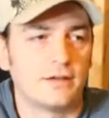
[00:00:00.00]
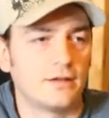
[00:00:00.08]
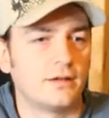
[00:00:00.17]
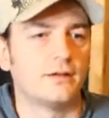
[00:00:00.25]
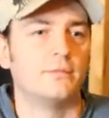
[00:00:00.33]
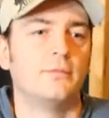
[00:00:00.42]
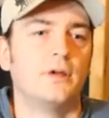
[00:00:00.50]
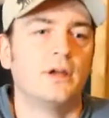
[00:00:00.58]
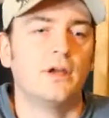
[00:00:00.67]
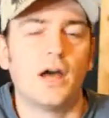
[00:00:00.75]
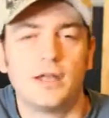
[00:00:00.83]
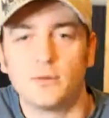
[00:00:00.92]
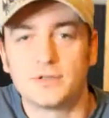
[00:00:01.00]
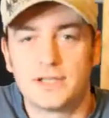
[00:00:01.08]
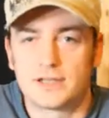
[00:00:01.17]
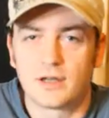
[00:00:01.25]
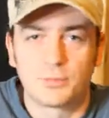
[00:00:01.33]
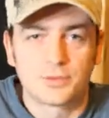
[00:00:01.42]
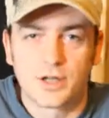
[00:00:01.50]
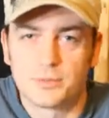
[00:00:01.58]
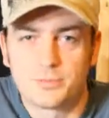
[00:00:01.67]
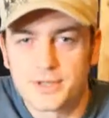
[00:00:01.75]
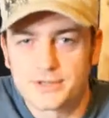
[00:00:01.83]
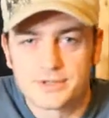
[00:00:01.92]
and you want to take a couple
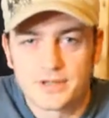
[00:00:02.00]
of pictures,